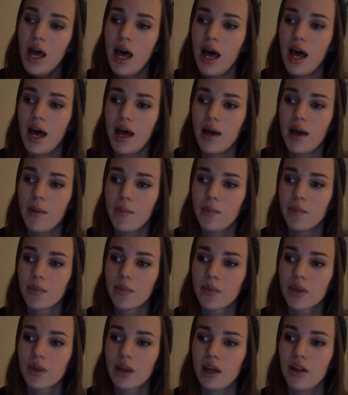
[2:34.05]

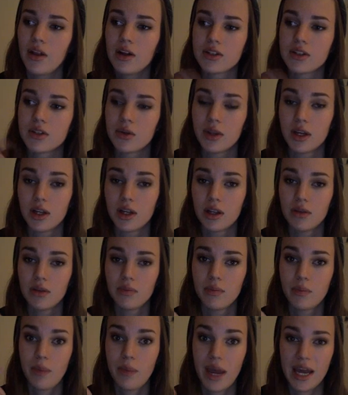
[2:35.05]
And also the
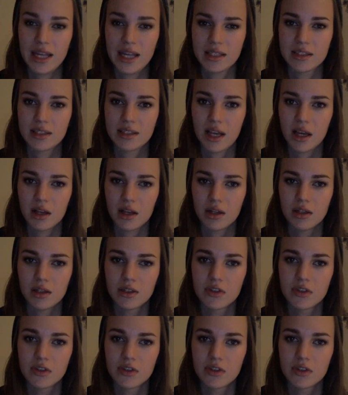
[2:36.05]
pain cycle.